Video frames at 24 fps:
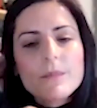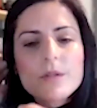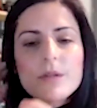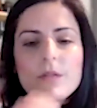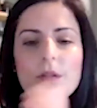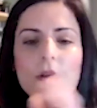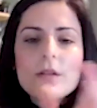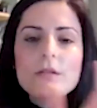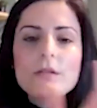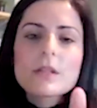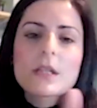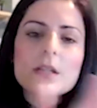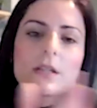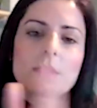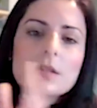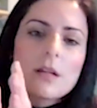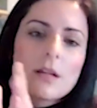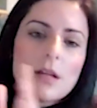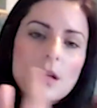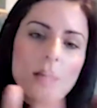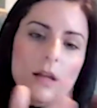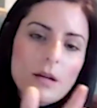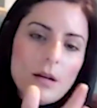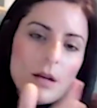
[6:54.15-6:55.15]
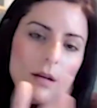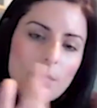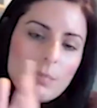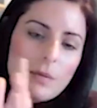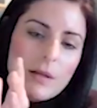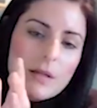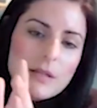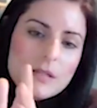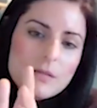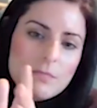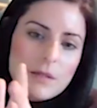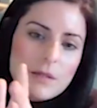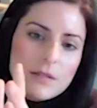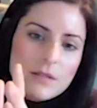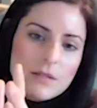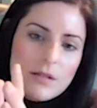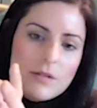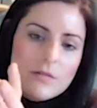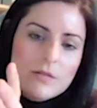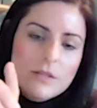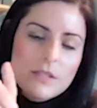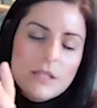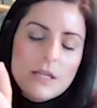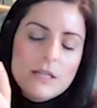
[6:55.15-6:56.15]
So those things appear to be
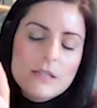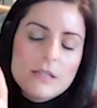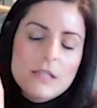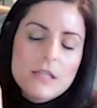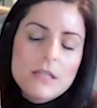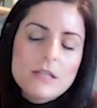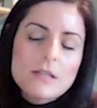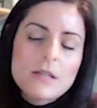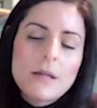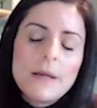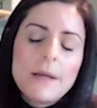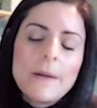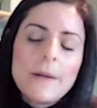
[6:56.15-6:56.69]
associated.